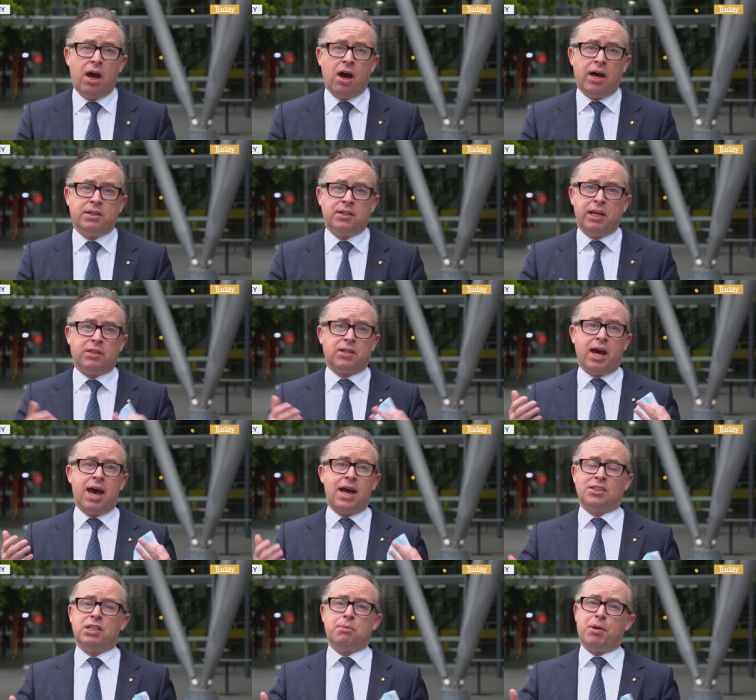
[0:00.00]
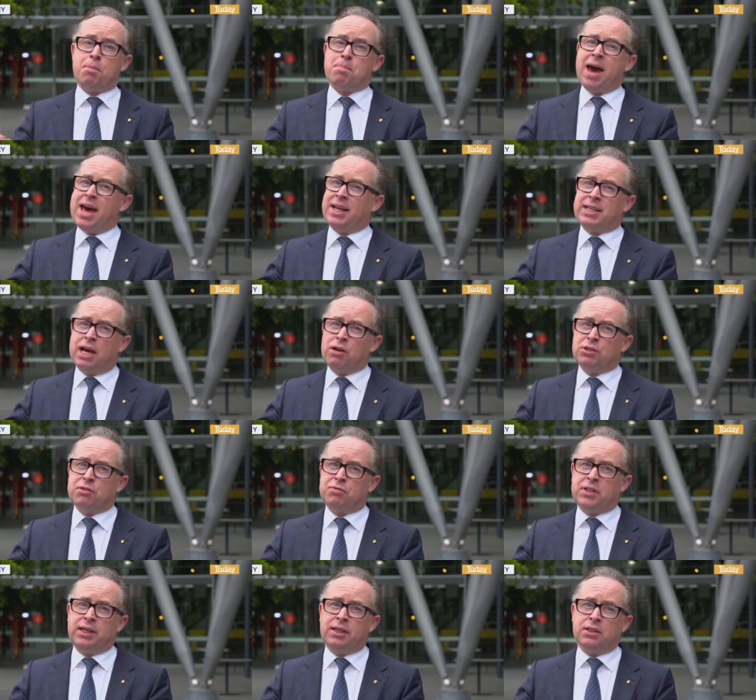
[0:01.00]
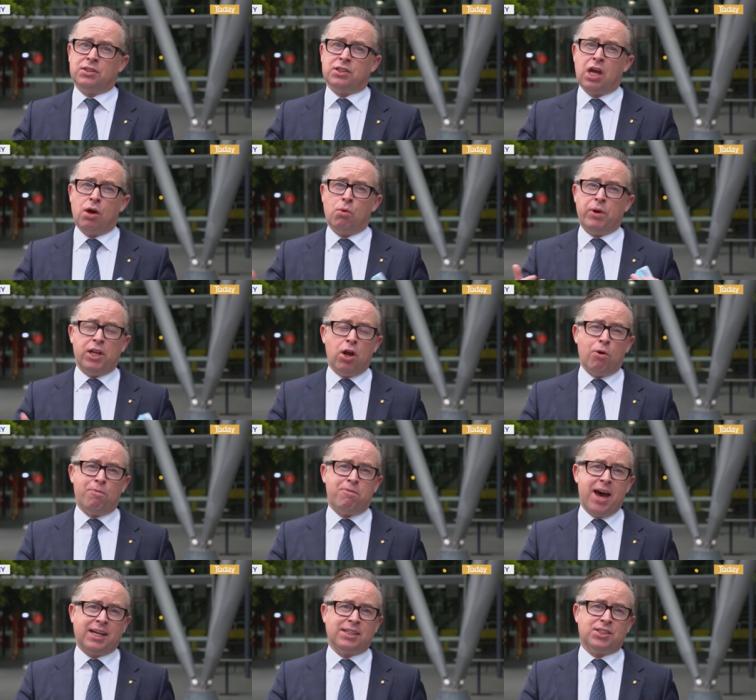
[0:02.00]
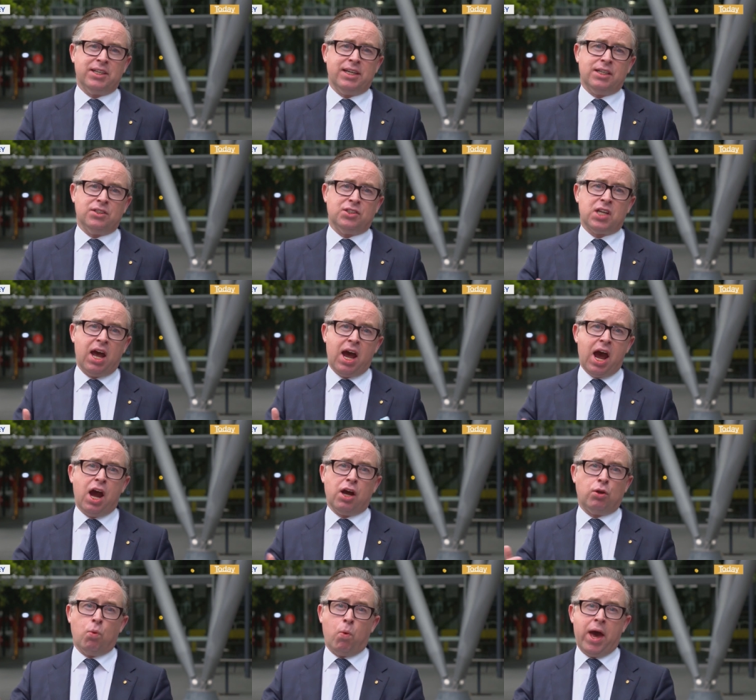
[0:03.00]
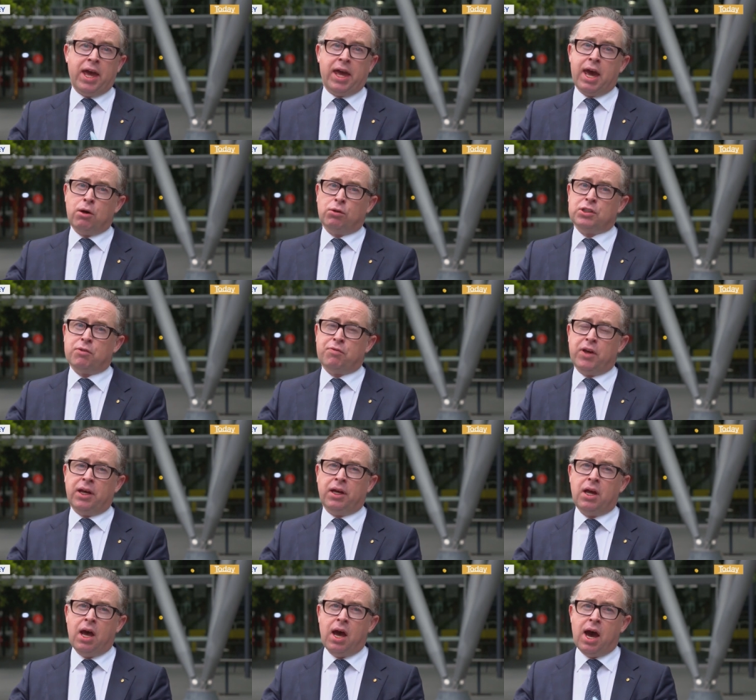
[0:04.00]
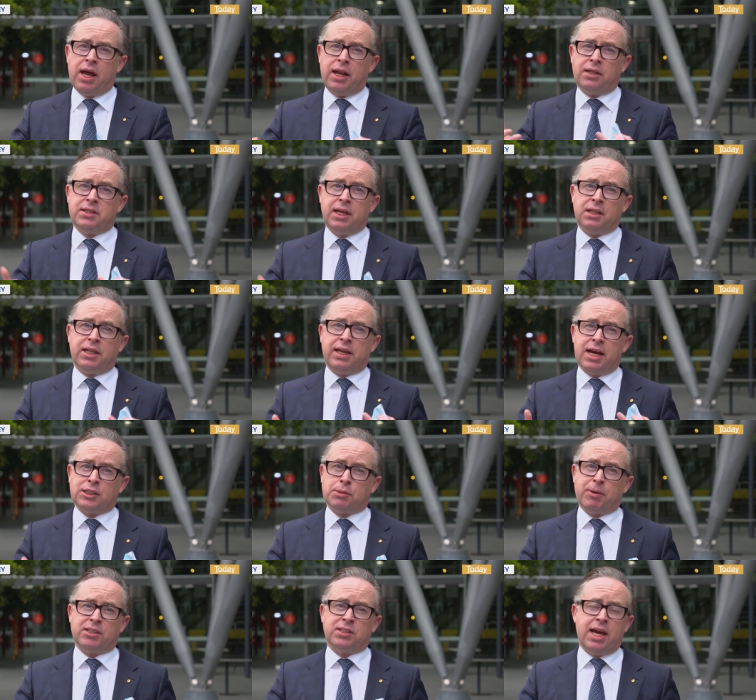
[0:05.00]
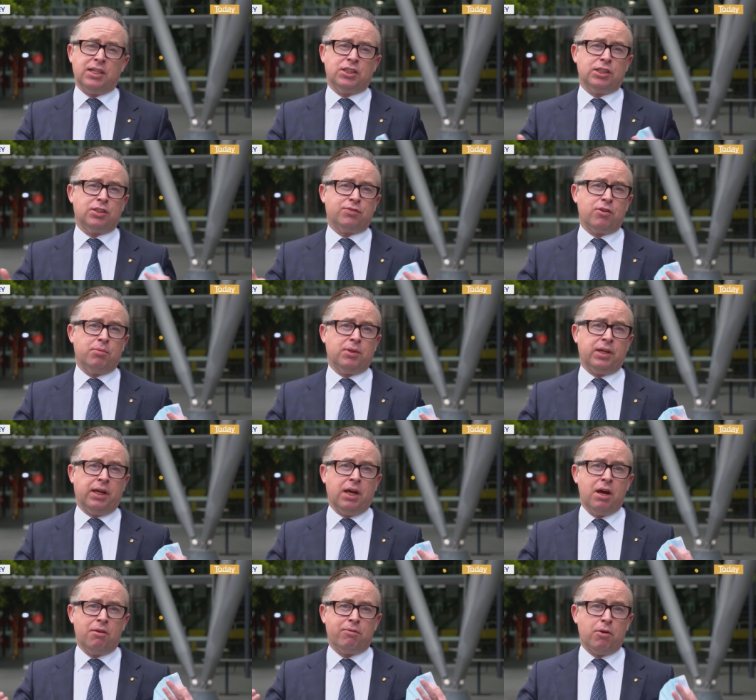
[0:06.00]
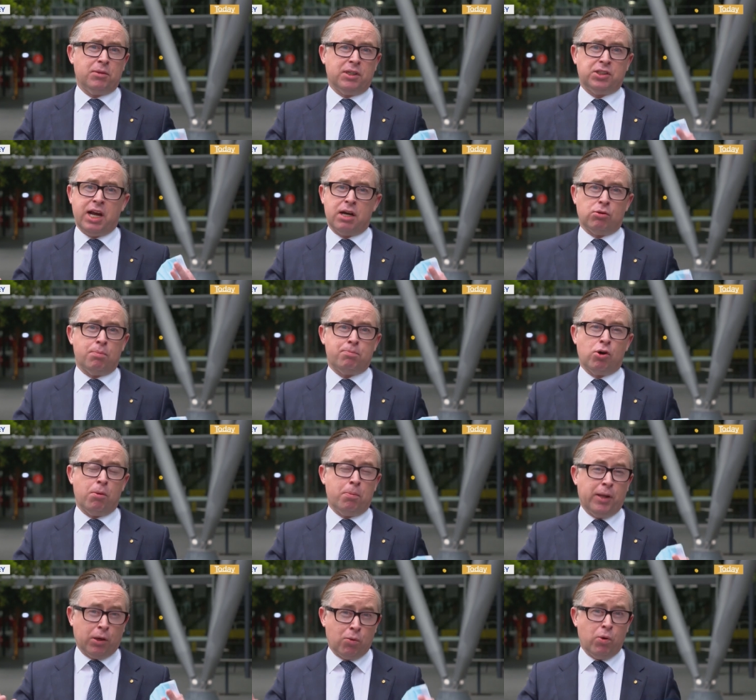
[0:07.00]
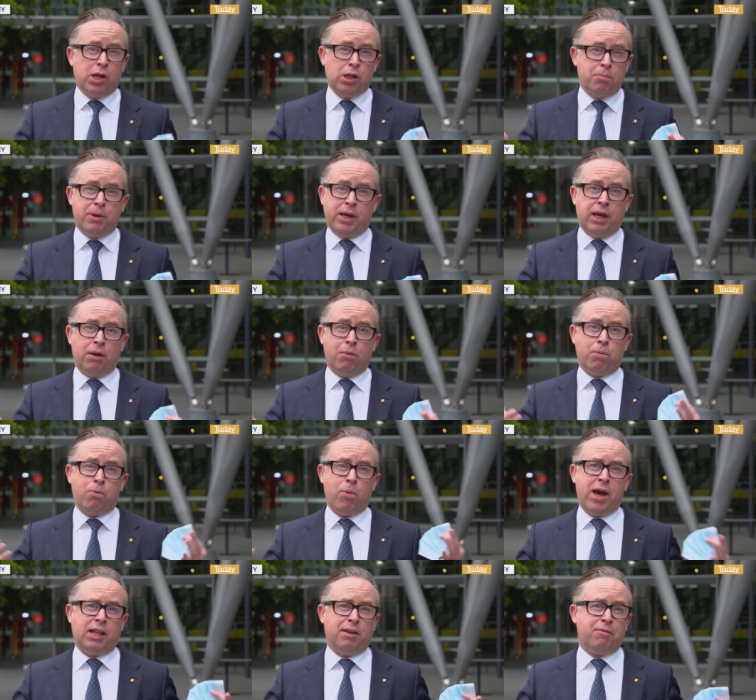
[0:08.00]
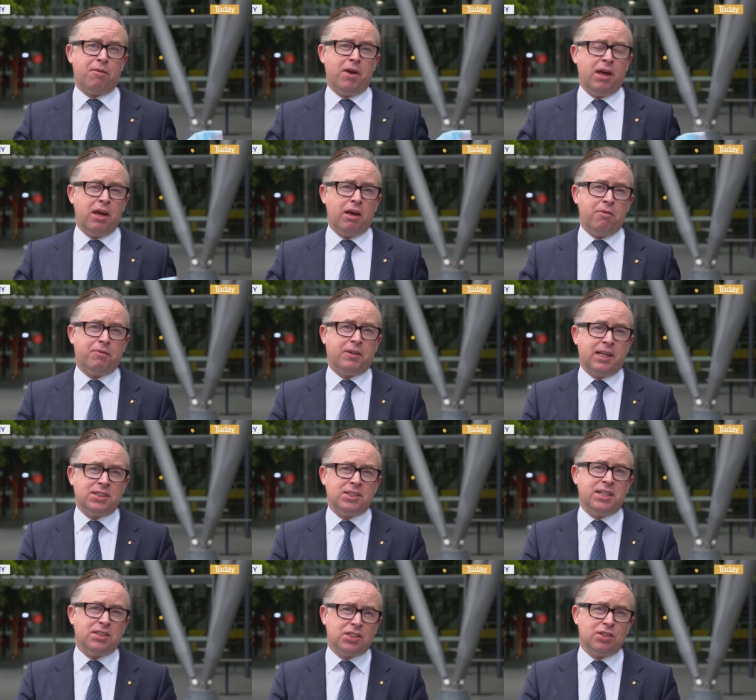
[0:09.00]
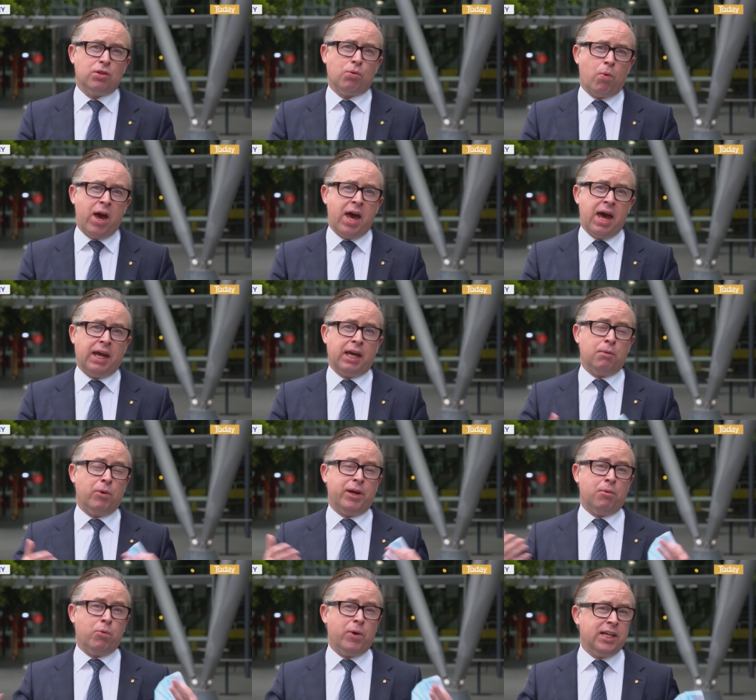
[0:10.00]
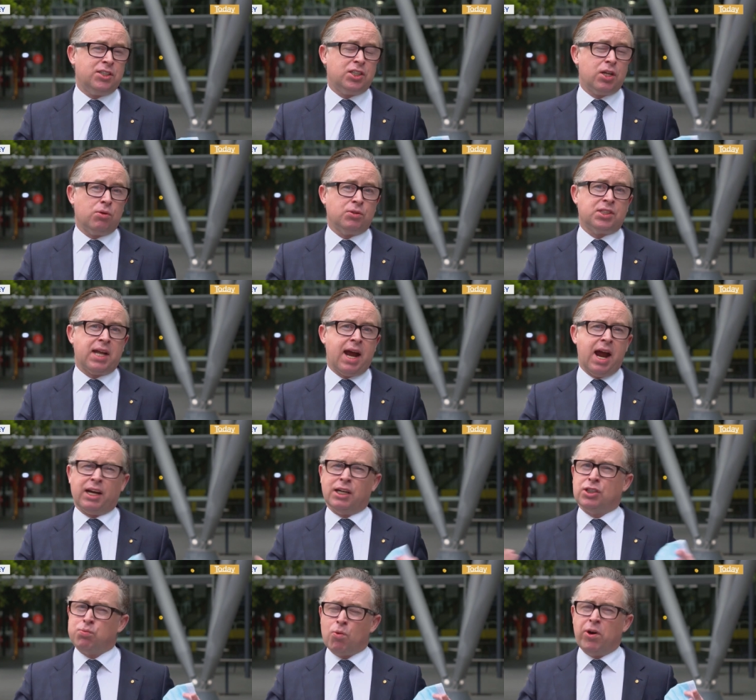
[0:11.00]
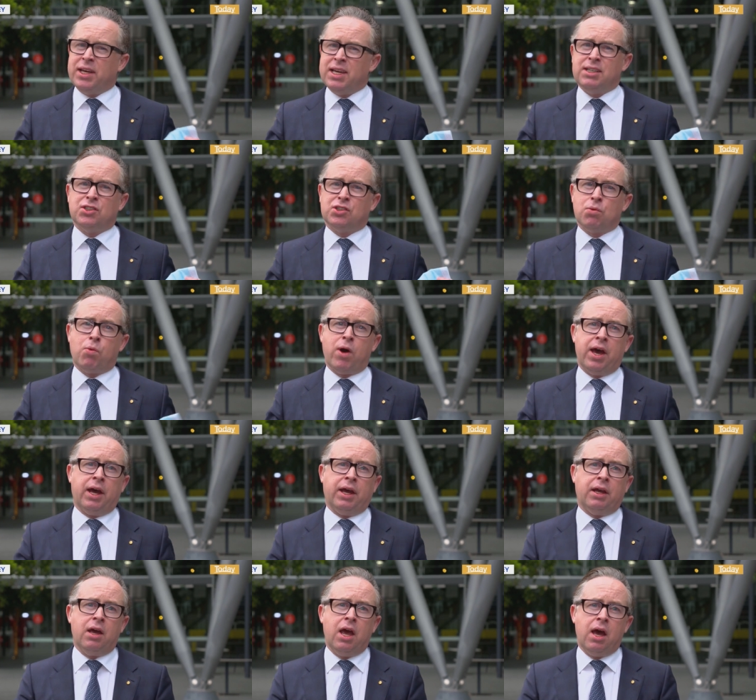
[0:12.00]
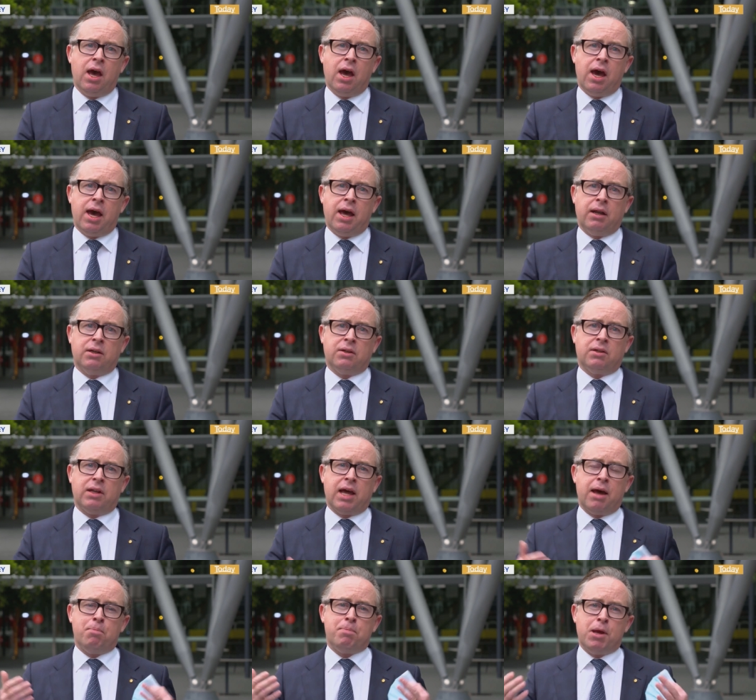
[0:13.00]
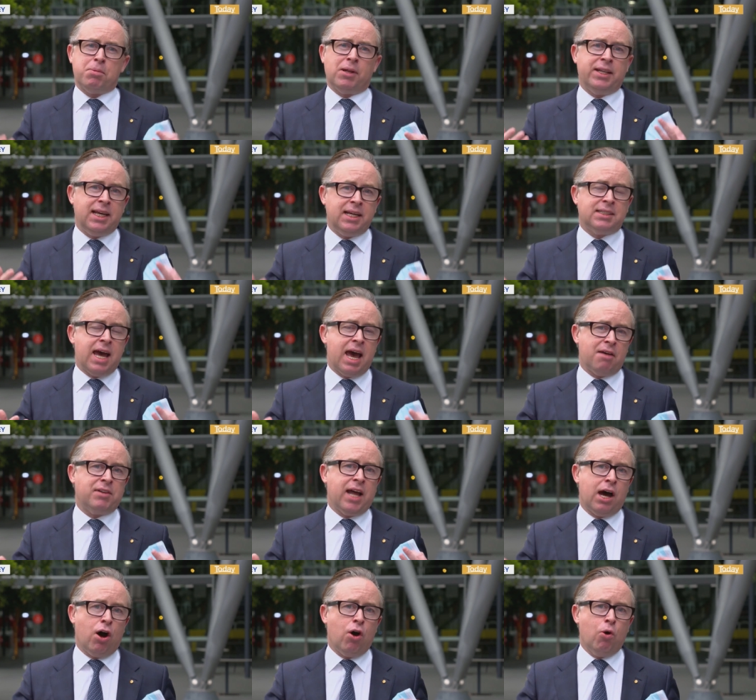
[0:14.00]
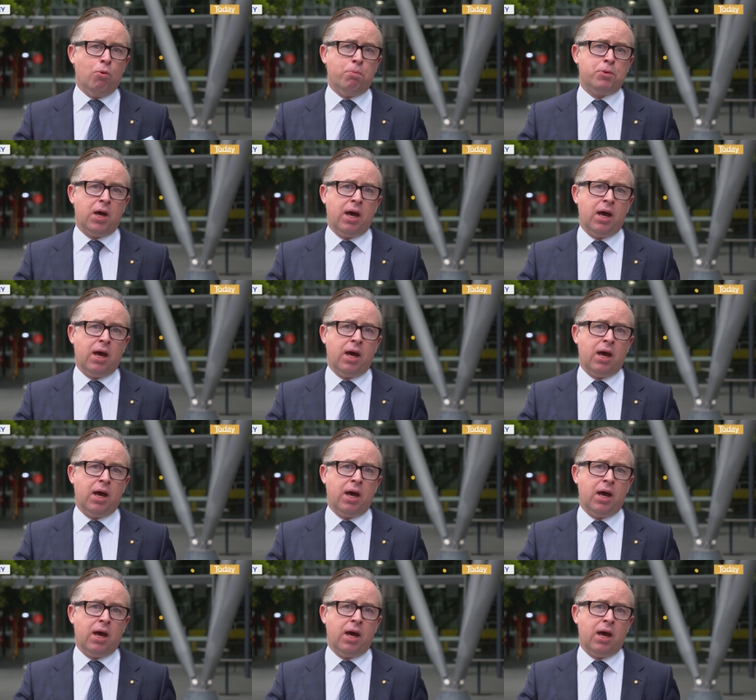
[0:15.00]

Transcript: I think there has to be a path out of this. We know vaccines are the way out of it, and I think the expectations from the general public will be, well, if this isn't the way and we reach those targets, what is the way? and people need to have that hope.